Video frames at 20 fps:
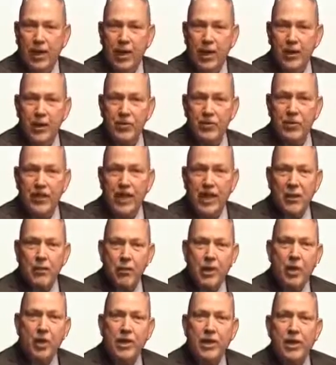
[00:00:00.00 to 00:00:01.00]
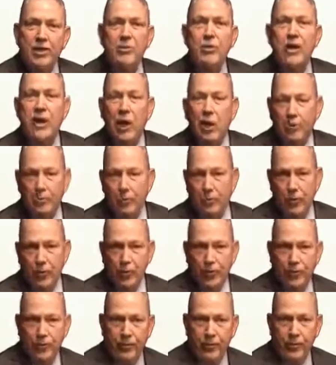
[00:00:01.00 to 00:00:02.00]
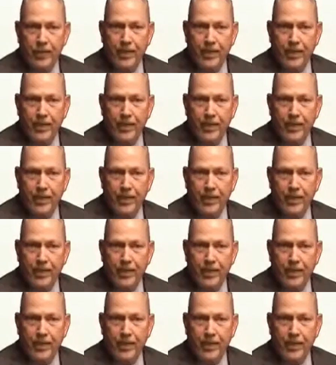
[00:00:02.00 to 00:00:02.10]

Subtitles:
Understand, we are here to help you.